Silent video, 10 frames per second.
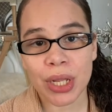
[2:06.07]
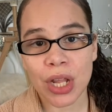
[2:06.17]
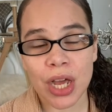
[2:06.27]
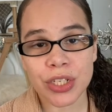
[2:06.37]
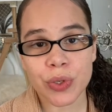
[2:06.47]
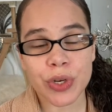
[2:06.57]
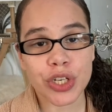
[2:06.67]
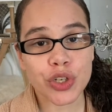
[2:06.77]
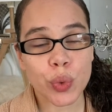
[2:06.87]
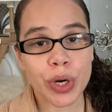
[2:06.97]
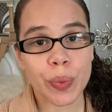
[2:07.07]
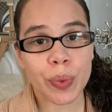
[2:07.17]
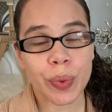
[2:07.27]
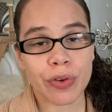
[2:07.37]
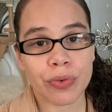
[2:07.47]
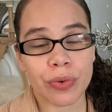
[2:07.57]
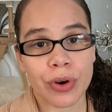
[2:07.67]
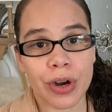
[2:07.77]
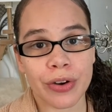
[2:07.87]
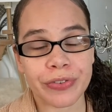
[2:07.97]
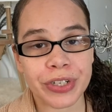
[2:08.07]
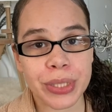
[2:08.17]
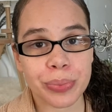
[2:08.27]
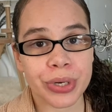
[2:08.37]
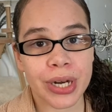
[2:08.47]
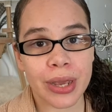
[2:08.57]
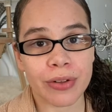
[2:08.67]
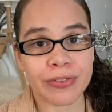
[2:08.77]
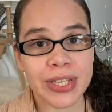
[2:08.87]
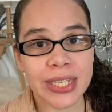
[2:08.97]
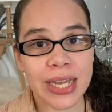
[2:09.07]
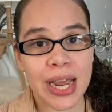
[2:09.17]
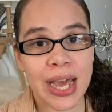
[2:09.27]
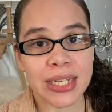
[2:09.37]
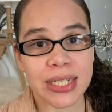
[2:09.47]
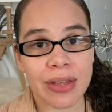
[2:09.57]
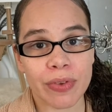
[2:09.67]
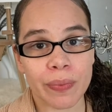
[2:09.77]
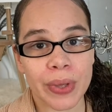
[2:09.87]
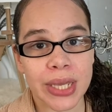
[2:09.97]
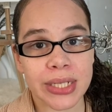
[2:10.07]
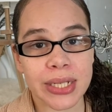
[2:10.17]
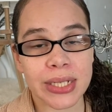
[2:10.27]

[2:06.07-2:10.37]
But long story short, we went for our first prenatal visit at seven weeks,